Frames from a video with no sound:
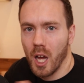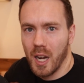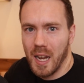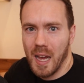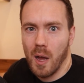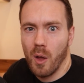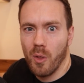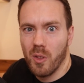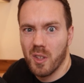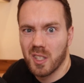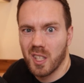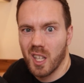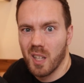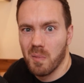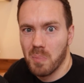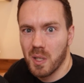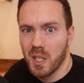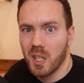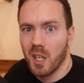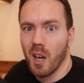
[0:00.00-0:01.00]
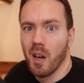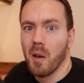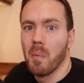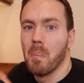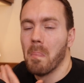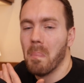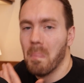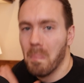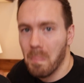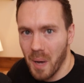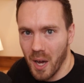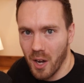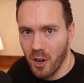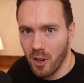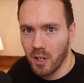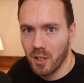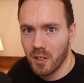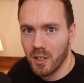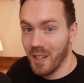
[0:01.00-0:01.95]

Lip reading: on how this can become better.